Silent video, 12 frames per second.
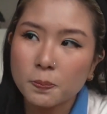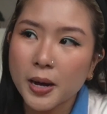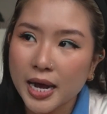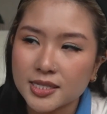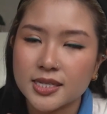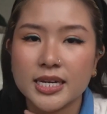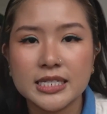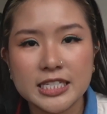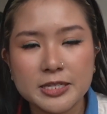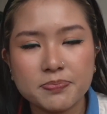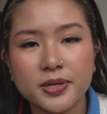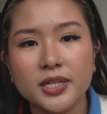parts that are
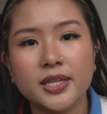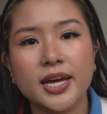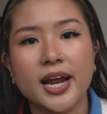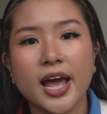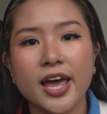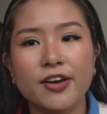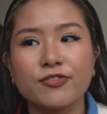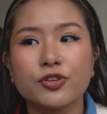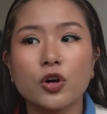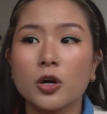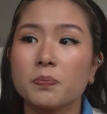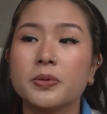deeper that have
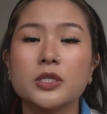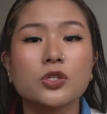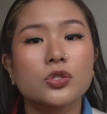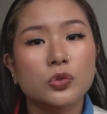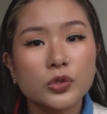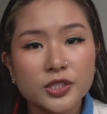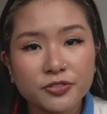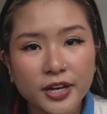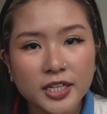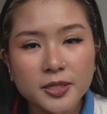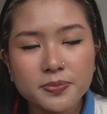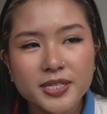not been so
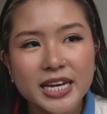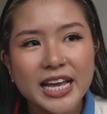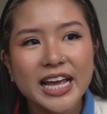developed.